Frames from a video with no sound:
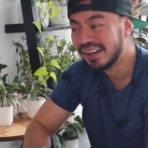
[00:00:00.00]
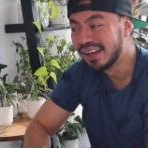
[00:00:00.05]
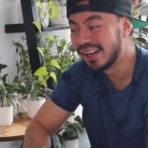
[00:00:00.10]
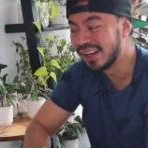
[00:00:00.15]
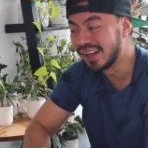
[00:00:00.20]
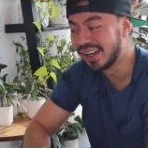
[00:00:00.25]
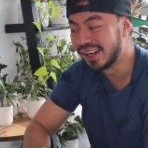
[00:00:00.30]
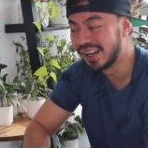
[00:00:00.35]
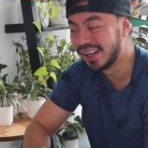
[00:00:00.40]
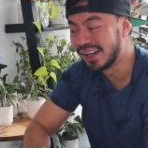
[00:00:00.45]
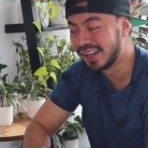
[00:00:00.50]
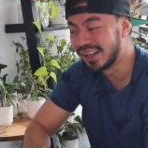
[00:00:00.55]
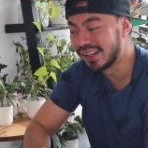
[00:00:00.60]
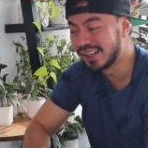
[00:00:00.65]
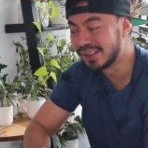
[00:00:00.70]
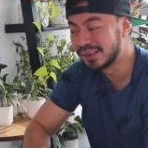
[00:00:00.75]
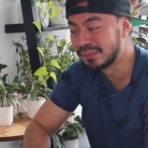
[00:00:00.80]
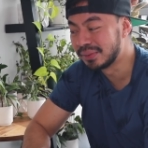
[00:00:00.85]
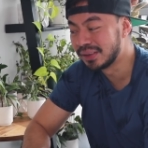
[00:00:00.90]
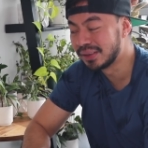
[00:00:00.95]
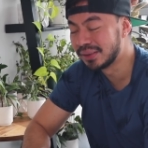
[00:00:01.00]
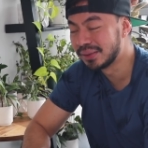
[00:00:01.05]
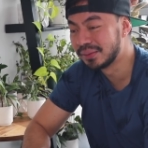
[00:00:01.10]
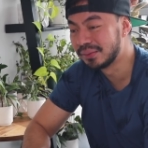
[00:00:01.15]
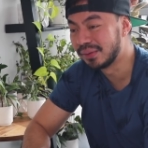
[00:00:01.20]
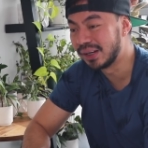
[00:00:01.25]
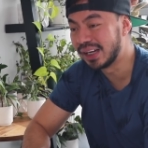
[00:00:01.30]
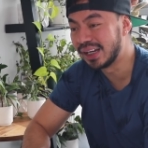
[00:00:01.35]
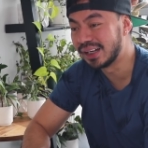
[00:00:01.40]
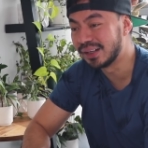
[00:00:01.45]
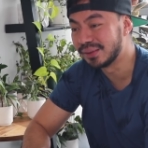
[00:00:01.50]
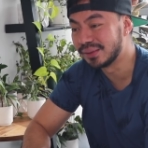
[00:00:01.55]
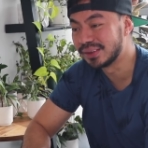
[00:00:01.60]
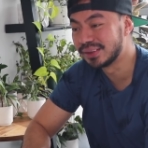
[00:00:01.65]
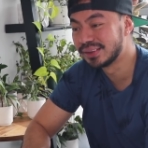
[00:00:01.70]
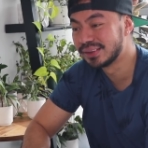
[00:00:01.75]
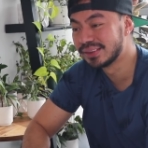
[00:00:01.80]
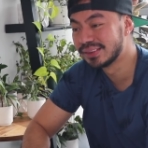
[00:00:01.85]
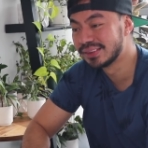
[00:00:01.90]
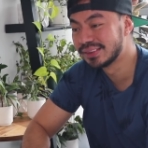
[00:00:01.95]
Uh, wow.
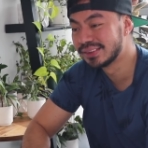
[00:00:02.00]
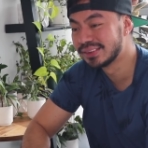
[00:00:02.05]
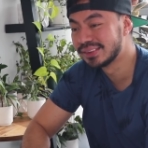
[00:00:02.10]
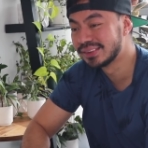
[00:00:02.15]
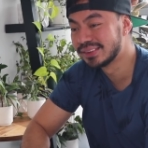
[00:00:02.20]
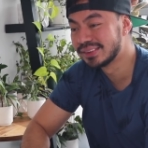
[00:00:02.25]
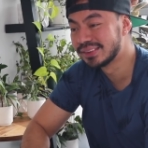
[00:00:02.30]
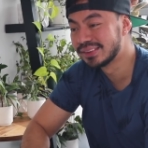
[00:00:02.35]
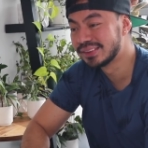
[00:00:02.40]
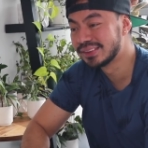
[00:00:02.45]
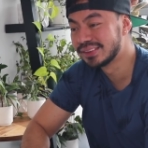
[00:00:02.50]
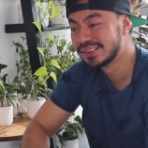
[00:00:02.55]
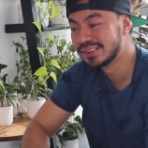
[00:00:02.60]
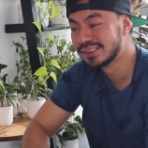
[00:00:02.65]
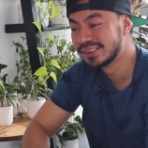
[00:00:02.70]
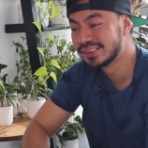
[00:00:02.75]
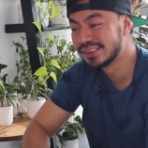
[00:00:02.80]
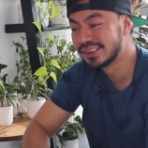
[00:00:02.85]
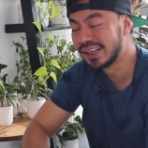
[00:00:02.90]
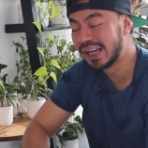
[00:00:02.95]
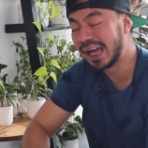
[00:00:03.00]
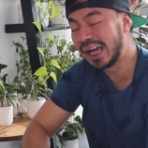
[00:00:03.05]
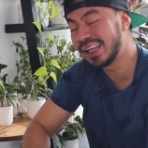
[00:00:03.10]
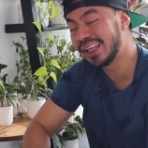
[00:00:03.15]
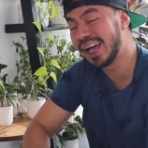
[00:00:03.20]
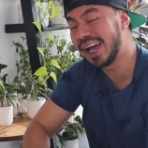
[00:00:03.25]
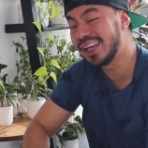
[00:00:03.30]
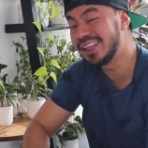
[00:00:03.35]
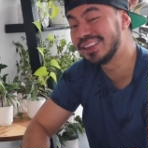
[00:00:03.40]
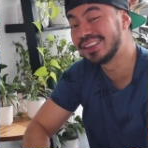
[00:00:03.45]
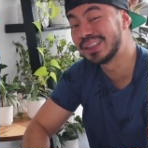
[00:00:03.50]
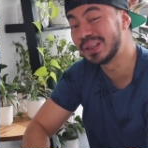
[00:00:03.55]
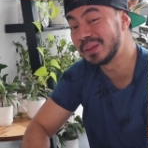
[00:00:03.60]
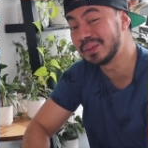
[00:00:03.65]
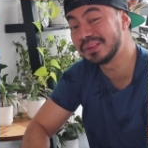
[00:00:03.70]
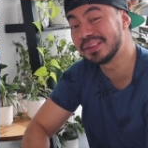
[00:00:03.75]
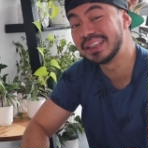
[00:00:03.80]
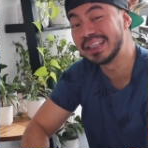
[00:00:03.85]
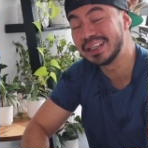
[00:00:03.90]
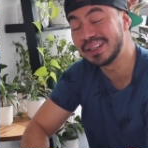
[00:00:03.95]
I, I
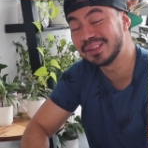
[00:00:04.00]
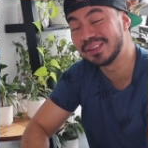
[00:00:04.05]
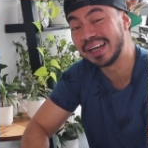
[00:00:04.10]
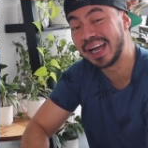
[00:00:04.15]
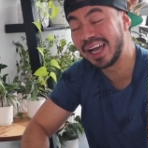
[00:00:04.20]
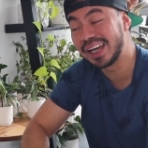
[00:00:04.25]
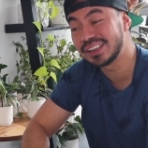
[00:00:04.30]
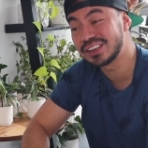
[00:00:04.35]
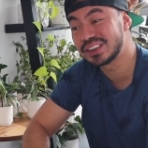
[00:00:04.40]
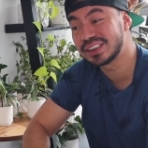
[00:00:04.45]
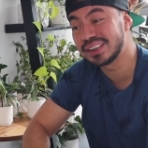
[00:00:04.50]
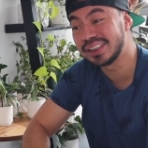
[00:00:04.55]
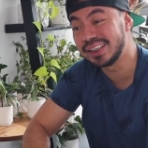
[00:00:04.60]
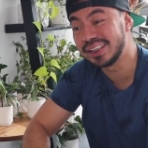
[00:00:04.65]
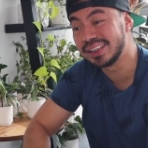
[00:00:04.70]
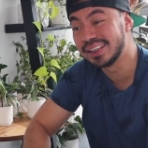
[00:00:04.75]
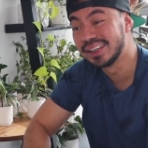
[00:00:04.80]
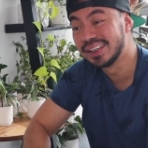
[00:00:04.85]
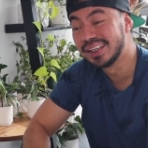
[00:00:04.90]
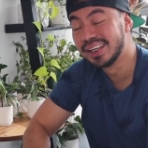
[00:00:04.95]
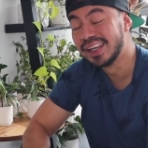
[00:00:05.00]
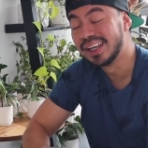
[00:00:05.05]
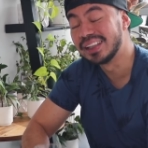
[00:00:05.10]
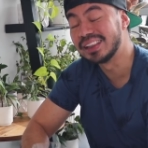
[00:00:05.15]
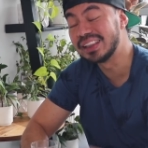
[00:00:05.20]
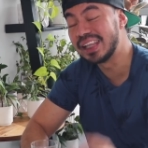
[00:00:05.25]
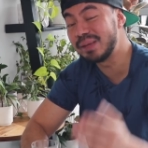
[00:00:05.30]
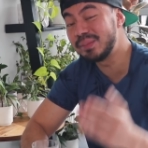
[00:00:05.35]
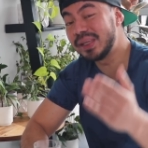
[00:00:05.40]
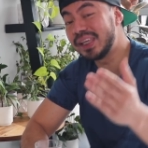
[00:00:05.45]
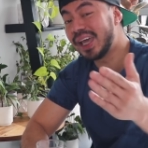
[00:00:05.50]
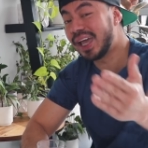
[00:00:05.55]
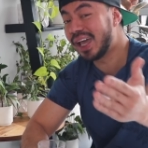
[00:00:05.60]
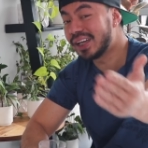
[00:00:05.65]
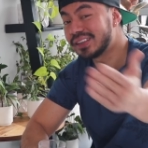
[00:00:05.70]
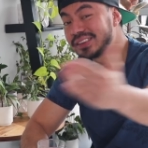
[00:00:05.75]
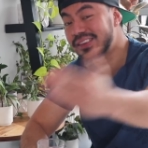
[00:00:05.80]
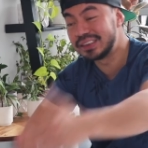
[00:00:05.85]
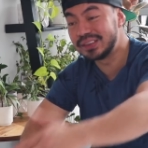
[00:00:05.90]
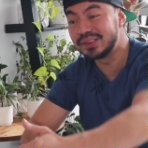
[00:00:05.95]
don't know. Actually, let me
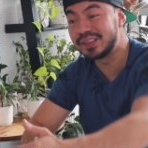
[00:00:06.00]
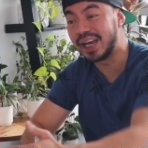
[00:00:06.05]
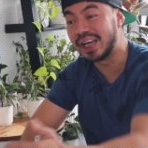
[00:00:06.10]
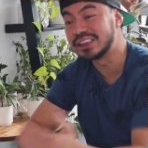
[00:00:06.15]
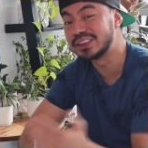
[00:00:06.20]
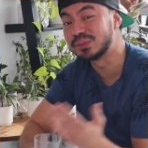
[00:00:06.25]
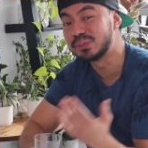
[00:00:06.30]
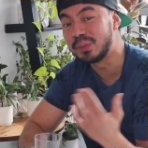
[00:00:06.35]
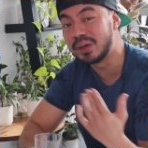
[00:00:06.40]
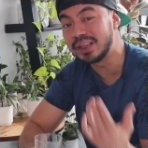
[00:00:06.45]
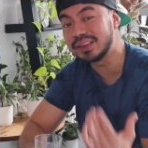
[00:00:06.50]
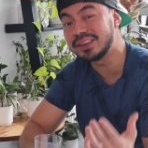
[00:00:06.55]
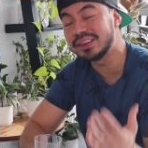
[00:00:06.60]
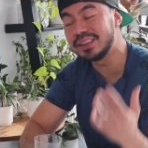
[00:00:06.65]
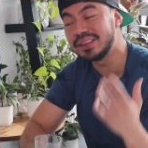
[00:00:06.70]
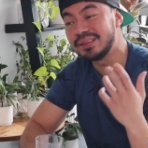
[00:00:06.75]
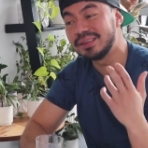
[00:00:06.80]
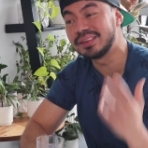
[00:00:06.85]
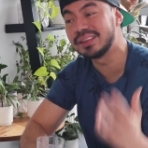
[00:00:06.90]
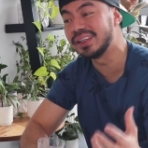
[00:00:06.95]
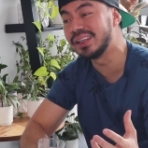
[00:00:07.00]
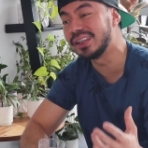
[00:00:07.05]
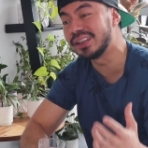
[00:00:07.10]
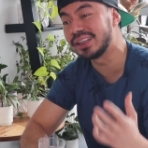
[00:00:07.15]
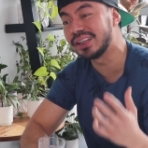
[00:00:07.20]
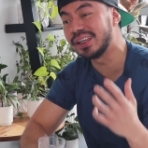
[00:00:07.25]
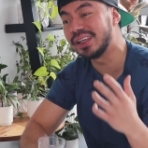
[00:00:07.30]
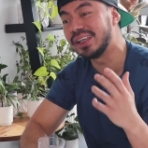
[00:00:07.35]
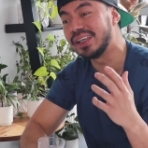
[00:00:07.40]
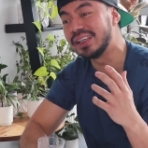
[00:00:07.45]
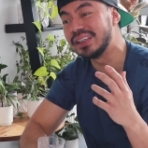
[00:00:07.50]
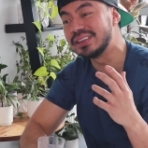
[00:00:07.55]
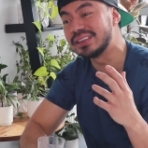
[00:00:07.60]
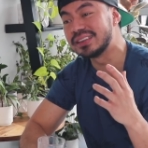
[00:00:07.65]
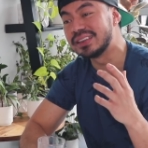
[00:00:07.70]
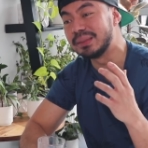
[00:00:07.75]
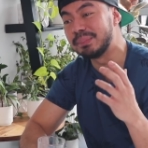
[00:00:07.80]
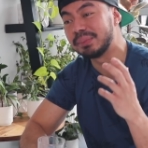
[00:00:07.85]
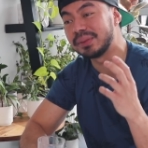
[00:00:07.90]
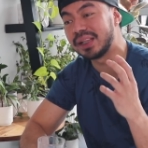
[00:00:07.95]
ask you guys, what do you think is
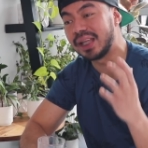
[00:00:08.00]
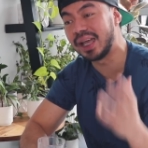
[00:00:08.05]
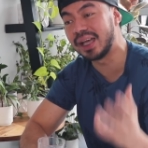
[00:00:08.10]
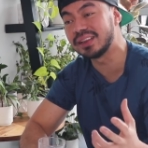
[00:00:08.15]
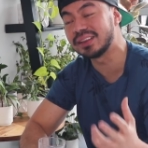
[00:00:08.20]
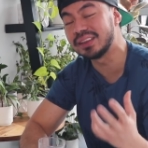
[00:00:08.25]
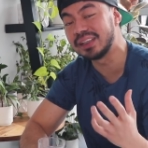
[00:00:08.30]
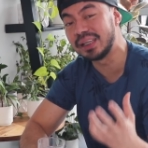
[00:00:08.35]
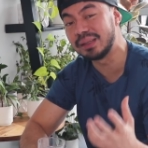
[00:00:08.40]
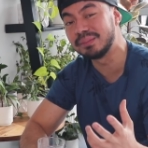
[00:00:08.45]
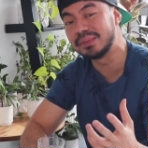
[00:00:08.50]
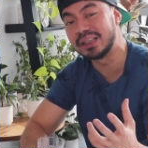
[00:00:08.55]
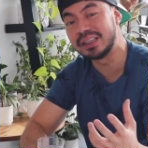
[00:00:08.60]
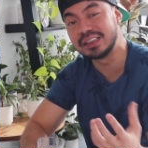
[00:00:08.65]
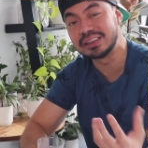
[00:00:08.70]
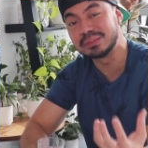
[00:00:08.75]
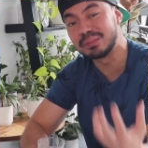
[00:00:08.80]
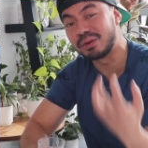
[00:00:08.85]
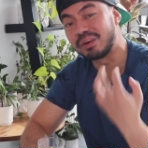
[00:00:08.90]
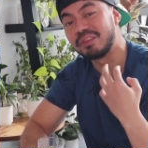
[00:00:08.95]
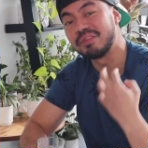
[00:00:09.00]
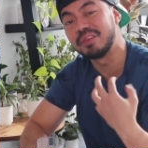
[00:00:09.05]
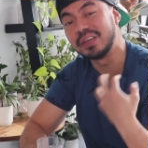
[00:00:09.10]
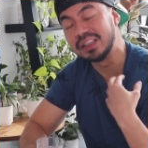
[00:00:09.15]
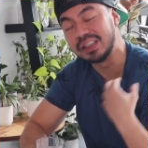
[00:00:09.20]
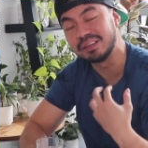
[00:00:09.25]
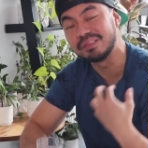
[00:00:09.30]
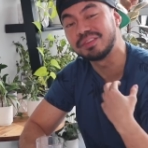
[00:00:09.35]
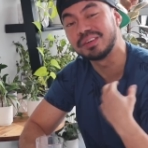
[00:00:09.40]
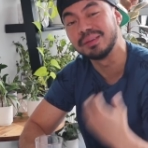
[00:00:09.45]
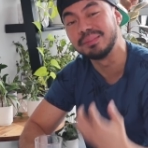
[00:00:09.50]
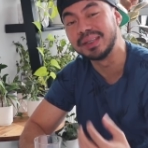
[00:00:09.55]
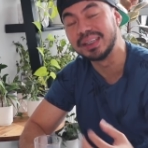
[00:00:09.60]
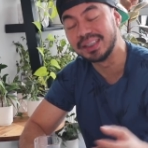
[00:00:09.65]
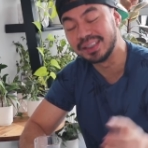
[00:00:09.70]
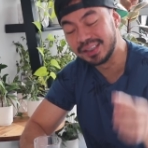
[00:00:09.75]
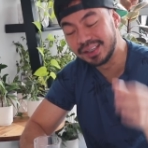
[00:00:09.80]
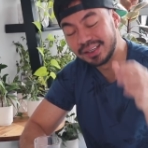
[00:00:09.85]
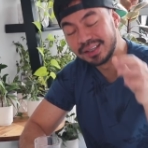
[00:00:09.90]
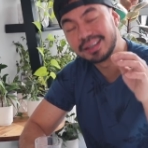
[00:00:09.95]
the plant name that is more fitting for me?